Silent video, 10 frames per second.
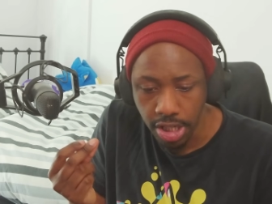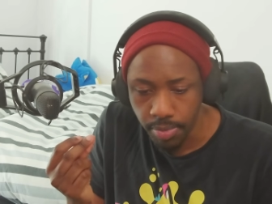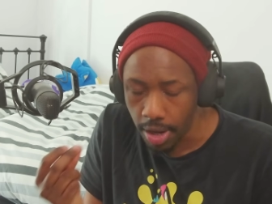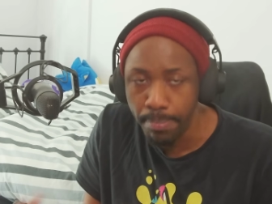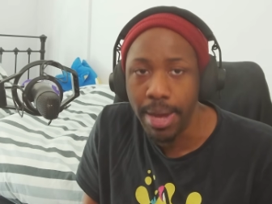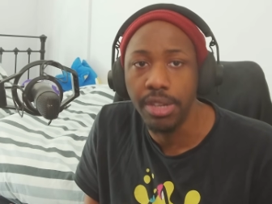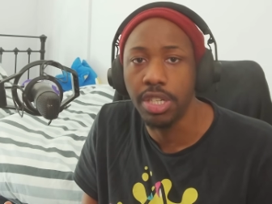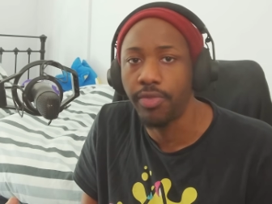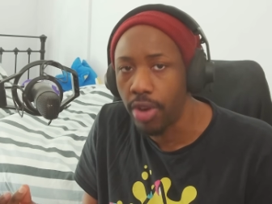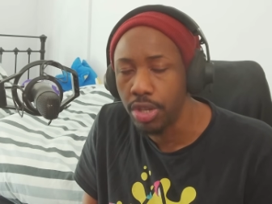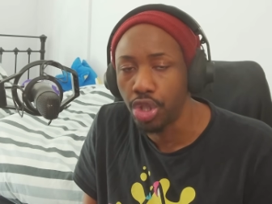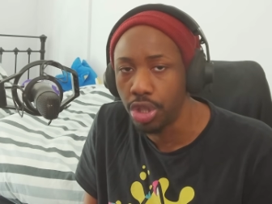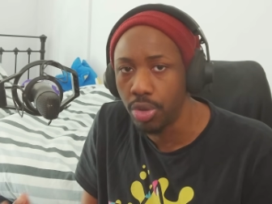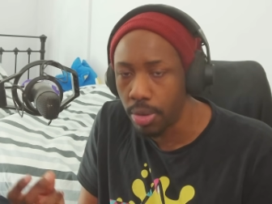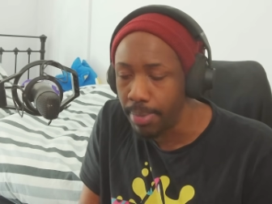a mouse
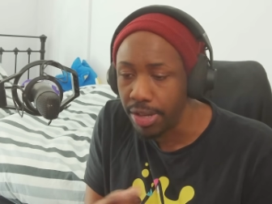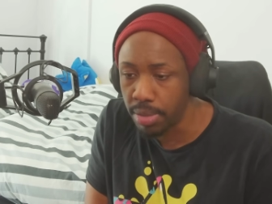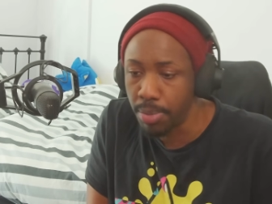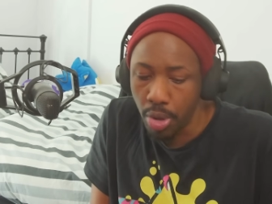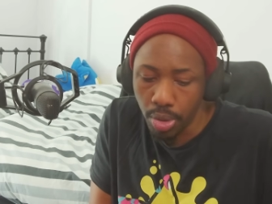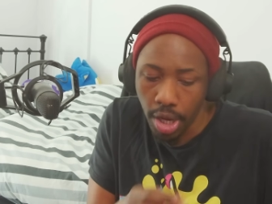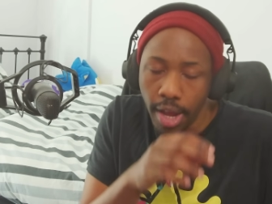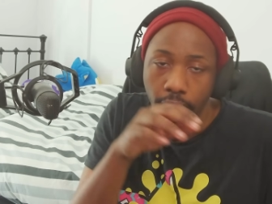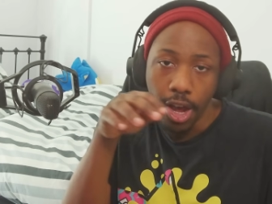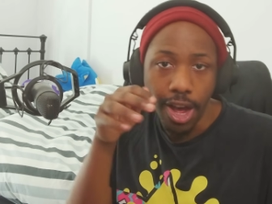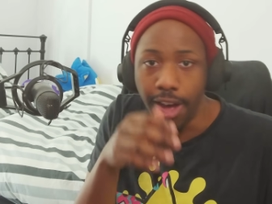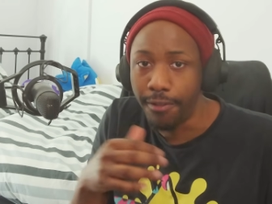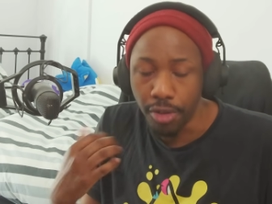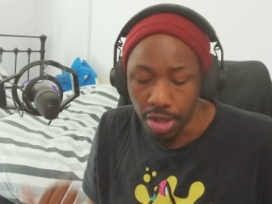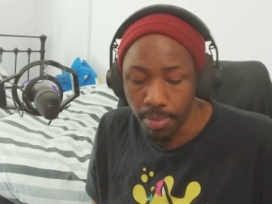function or mouse mode
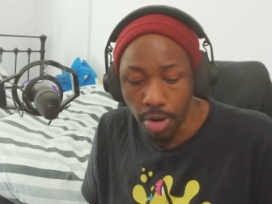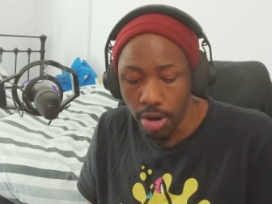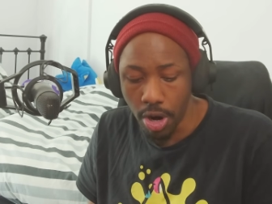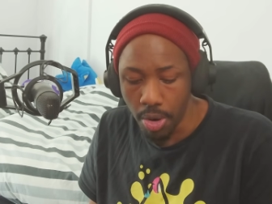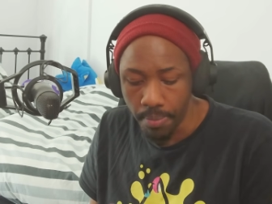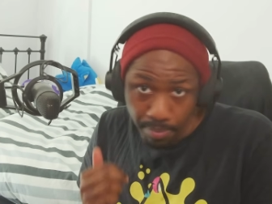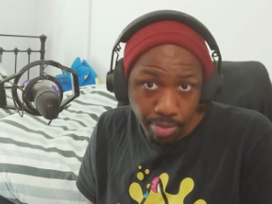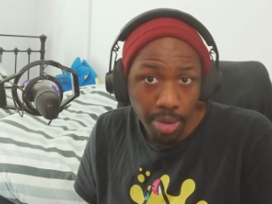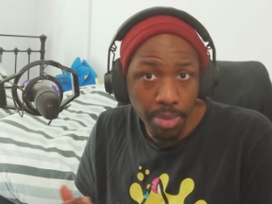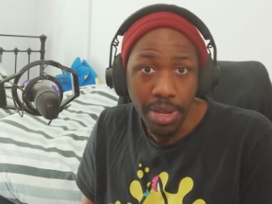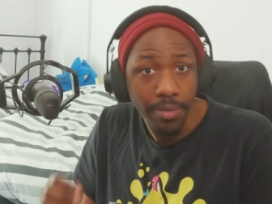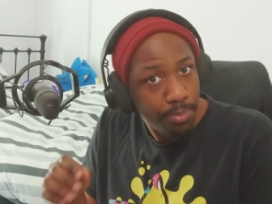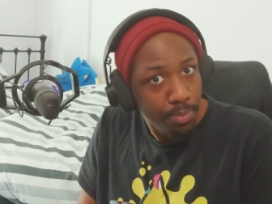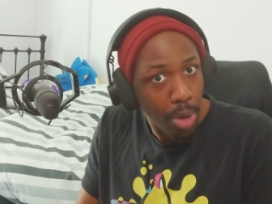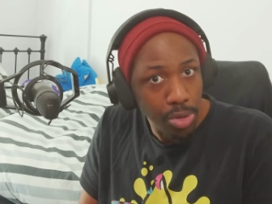for tomorrow, probably
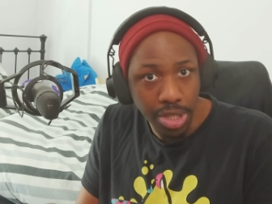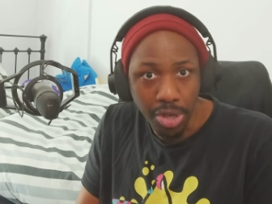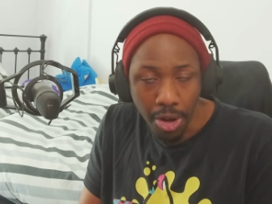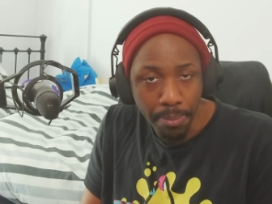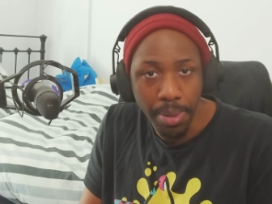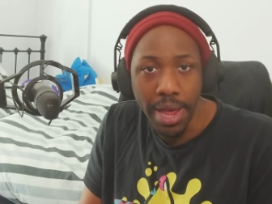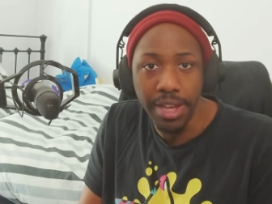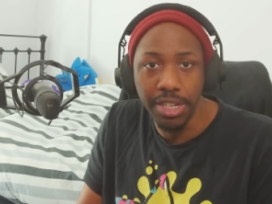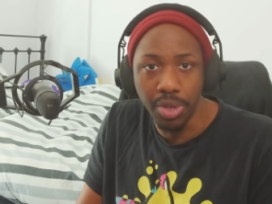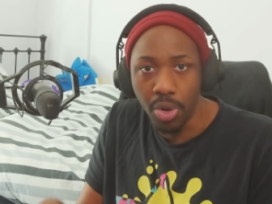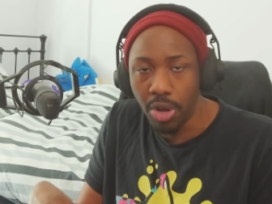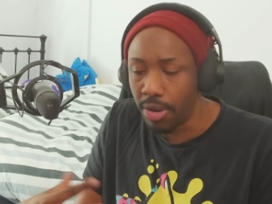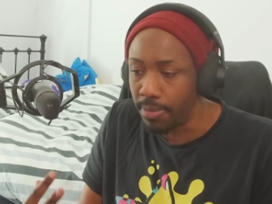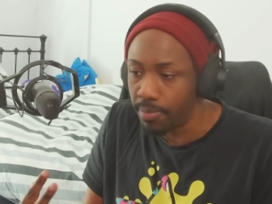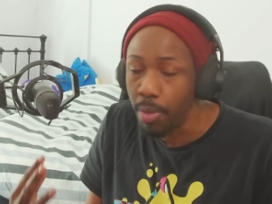most top players
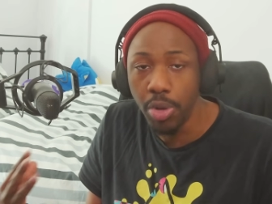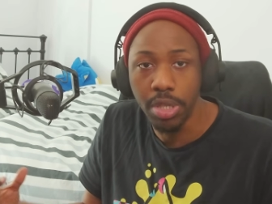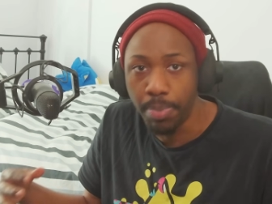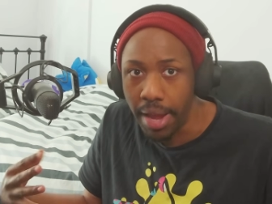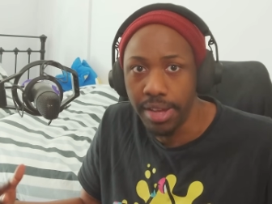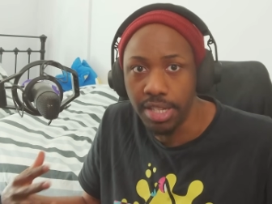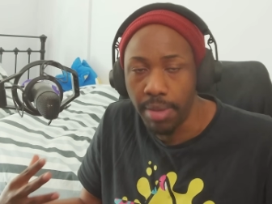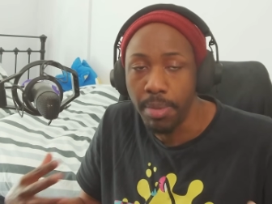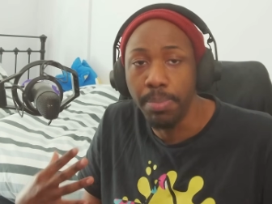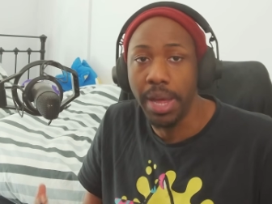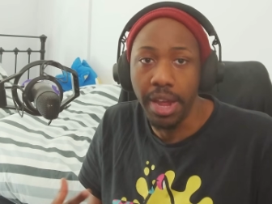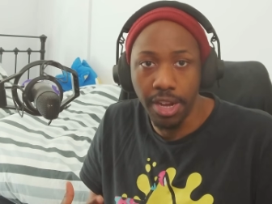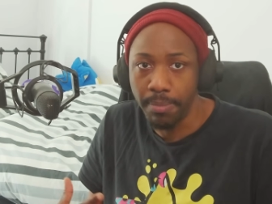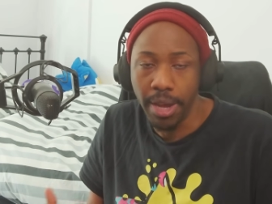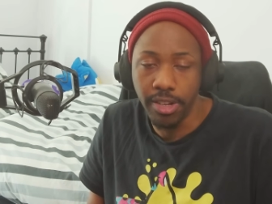or most players that have been playing
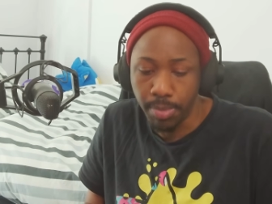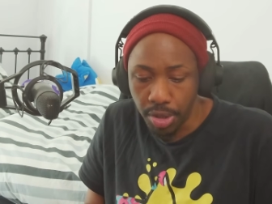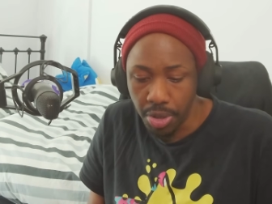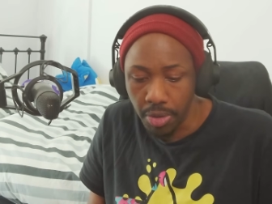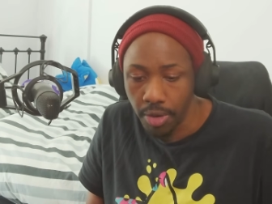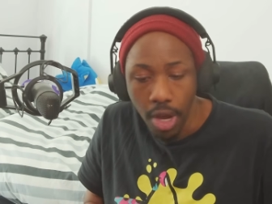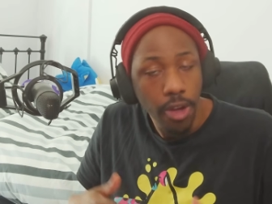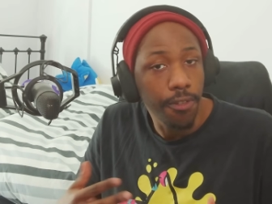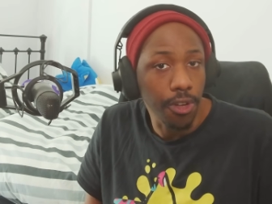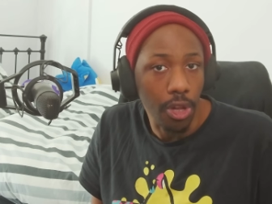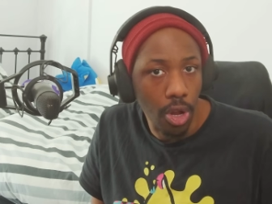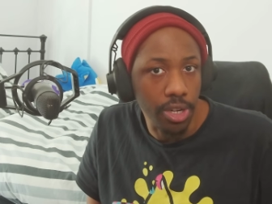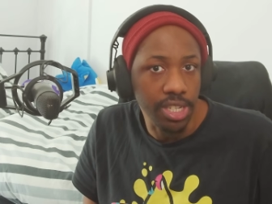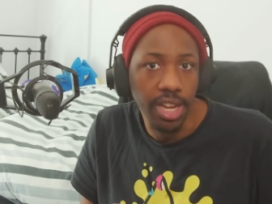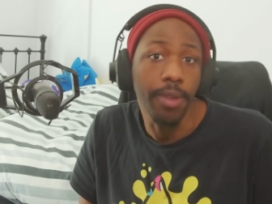competitive Splatoon for the
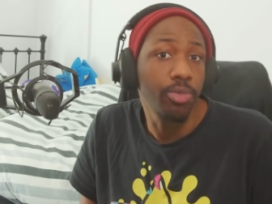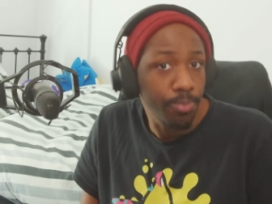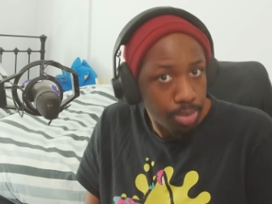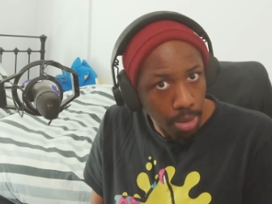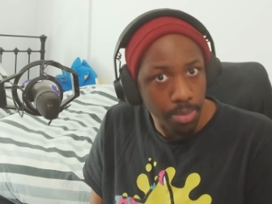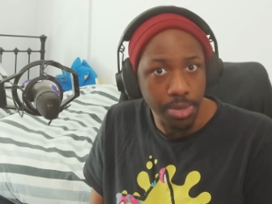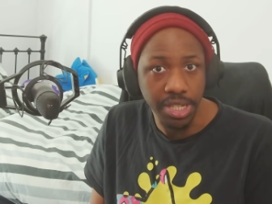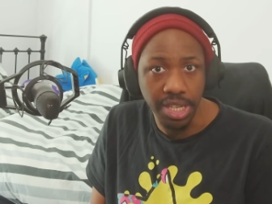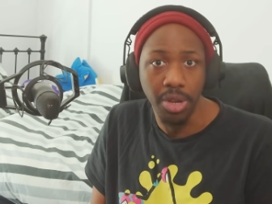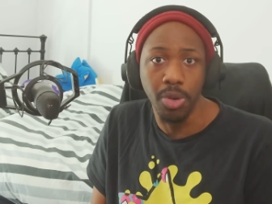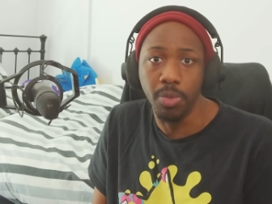longest time would probably still